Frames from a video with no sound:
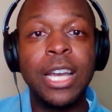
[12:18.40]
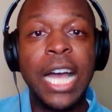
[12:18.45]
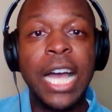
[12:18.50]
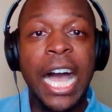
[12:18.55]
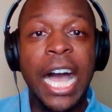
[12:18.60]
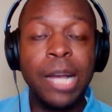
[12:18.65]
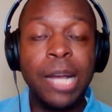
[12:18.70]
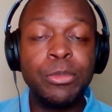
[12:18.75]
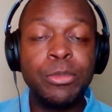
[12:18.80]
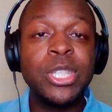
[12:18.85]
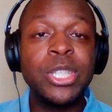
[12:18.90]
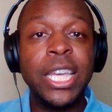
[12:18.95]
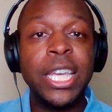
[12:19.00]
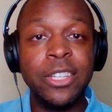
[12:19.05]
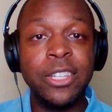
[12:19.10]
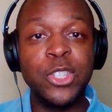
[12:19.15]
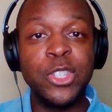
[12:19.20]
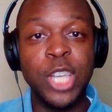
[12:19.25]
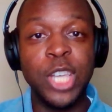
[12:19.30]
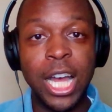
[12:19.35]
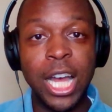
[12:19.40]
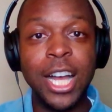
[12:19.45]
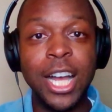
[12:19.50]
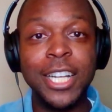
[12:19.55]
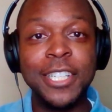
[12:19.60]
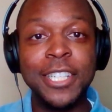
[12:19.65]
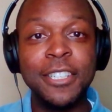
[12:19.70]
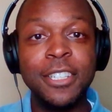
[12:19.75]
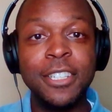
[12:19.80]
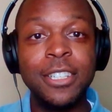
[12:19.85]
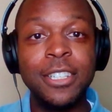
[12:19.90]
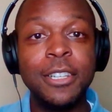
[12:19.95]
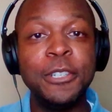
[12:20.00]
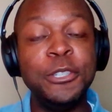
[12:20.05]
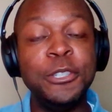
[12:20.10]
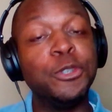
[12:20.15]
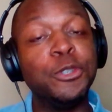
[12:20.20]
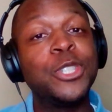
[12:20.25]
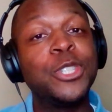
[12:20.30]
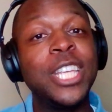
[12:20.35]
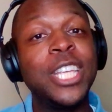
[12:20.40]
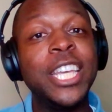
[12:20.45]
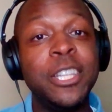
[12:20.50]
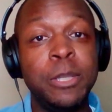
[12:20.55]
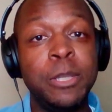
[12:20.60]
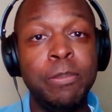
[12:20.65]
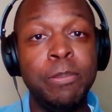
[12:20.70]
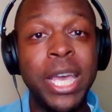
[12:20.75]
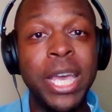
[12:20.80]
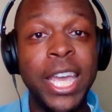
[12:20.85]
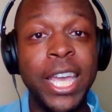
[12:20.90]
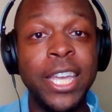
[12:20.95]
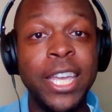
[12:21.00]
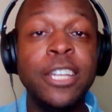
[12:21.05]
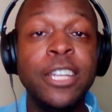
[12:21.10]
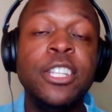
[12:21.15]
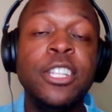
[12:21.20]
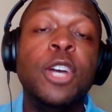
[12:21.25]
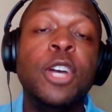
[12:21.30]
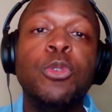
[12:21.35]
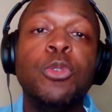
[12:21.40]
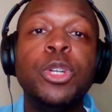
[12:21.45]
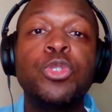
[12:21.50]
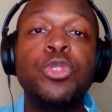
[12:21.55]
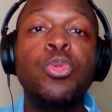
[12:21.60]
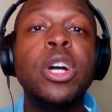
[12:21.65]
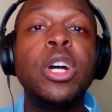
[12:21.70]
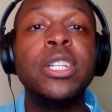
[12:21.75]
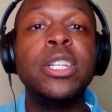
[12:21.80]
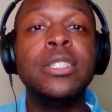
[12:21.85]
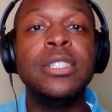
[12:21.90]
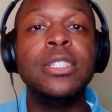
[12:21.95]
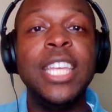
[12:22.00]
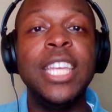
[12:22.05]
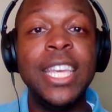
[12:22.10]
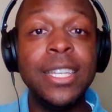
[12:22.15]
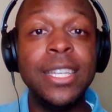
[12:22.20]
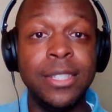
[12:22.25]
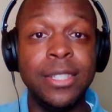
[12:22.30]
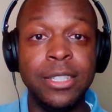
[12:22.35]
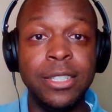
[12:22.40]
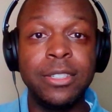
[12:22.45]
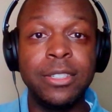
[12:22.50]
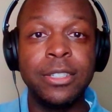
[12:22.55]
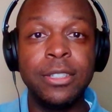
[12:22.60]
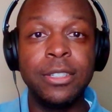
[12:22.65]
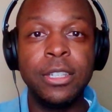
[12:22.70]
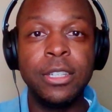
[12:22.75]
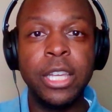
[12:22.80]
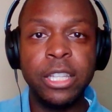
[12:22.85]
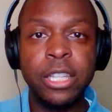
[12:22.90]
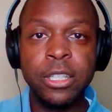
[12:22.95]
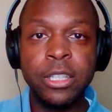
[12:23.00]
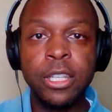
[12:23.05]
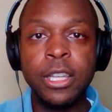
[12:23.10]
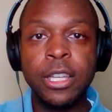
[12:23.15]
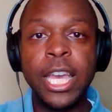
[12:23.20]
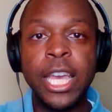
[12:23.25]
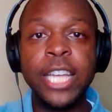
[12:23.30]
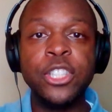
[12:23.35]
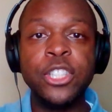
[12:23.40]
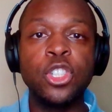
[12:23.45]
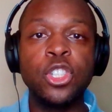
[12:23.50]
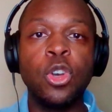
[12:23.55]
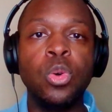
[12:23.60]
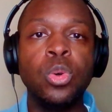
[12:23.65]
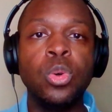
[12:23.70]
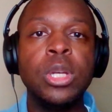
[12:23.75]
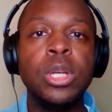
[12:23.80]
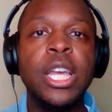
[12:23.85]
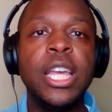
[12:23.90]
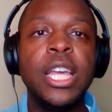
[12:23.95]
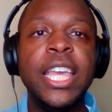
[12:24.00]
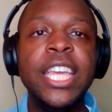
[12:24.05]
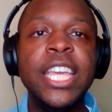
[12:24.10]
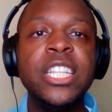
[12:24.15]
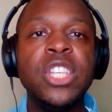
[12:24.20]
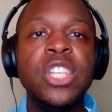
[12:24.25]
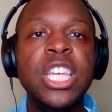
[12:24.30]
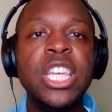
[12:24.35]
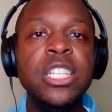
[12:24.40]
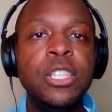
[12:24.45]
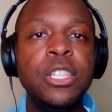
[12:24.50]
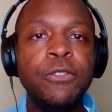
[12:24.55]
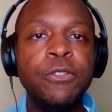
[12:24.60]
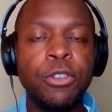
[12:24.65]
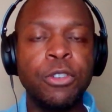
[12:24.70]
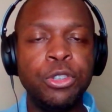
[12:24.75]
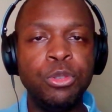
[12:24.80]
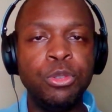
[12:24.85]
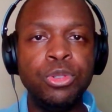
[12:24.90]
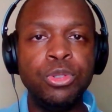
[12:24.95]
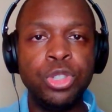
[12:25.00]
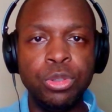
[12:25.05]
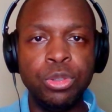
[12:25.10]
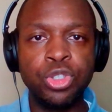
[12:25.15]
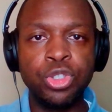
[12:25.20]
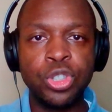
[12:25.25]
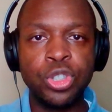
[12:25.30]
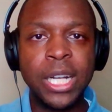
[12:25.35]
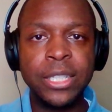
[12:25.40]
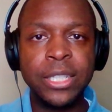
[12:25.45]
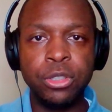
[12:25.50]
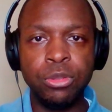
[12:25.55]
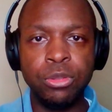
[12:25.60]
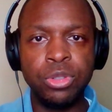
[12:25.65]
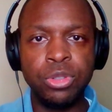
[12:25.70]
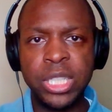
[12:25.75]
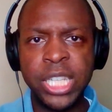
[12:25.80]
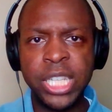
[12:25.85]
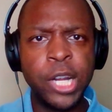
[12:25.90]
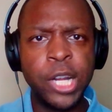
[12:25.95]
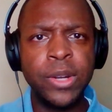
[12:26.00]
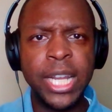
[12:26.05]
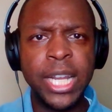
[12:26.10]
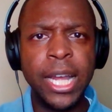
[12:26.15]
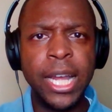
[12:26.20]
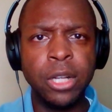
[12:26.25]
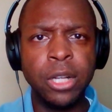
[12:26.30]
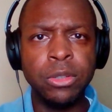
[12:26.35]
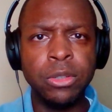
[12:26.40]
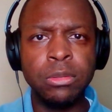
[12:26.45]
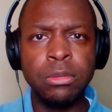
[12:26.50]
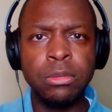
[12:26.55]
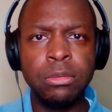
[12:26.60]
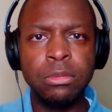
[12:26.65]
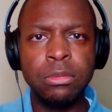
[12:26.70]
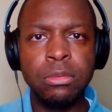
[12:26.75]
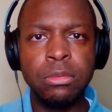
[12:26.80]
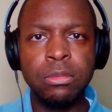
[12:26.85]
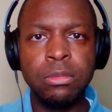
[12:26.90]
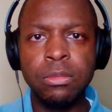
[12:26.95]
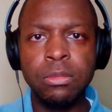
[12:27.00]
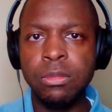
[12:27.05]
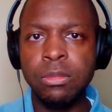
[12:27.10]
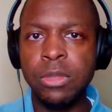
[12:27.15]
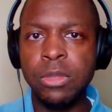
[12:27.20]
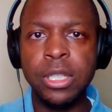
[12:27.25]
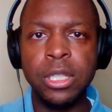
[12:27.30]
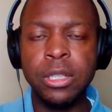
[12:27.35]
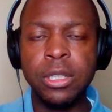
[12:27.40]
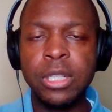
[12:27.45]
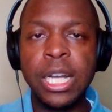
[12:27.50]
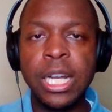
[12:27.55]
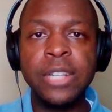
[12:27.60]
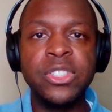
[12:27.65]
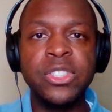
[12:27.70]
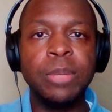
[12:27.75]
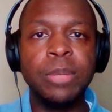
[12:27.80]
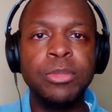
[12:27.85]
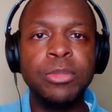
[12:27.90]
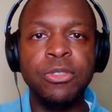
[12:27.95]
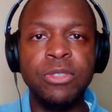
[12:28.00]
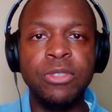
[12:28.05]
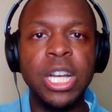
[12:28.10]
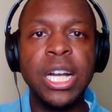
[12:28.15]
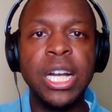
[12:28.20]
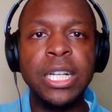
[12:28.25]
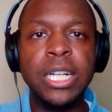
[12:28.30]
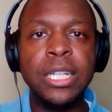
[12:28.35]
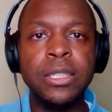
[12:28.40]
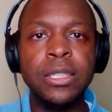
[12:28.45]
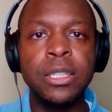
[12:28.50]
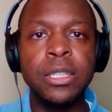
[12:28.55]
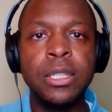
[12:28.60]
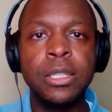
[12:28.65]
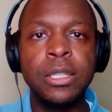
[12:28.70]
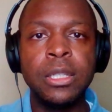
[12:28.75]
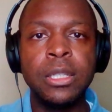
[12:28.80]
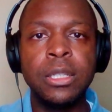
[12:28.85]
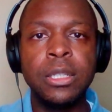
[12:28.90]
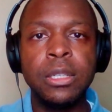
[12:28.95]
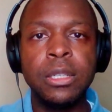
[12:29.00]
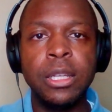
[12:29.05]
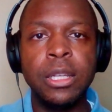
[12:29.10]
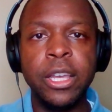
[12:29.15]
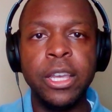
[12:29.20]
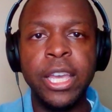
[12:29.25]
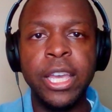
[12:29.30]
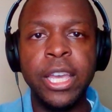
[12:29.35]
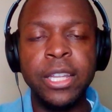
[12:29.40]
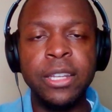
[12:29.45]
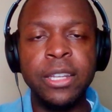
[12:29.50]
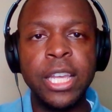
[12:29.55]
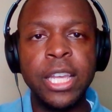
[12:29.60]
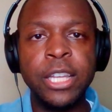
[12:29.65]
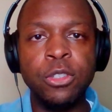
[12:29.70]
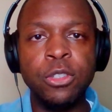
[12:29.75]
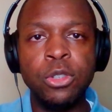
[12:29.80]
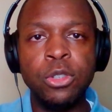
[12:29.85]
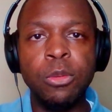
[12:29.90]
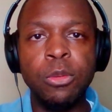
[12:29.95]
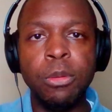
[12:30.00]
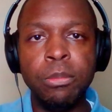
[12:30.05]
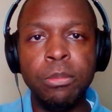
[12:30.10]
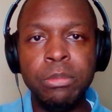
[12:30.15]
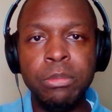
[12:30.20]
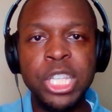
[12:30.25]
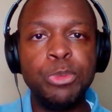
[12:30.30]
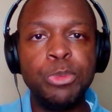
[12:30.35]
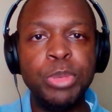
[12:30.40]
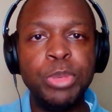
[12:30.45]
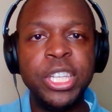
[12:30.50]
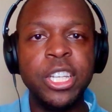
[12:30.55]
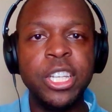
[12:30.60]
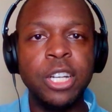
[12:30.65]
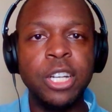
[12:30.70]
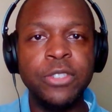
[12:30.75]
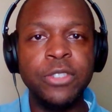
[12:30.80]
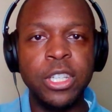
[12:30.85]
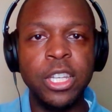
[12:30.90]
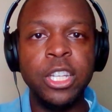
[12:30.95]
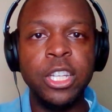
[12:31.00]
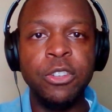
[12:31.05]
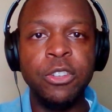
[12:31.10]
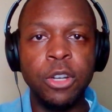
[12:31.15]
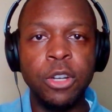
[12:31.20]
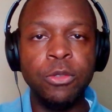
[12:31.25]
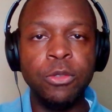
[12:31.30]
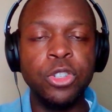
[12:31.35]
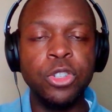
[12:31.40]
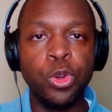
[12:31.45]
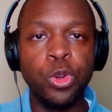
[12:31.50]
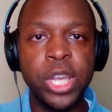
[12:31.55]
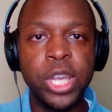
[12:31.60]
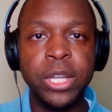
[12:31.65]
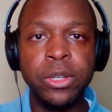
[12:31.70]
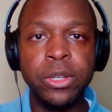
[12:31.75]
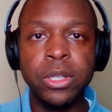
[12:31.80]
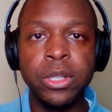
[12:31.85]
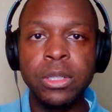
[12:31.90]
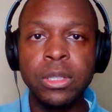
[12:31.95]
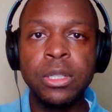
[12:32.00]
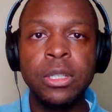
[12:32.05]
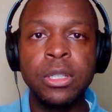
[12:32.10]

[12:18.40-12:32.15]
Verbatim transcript: I'm saying it's God. You're saying it's Bay. Now, which one is it? And so it's easy for you to try to tear down the concept of God and and me speaking of it of a creator.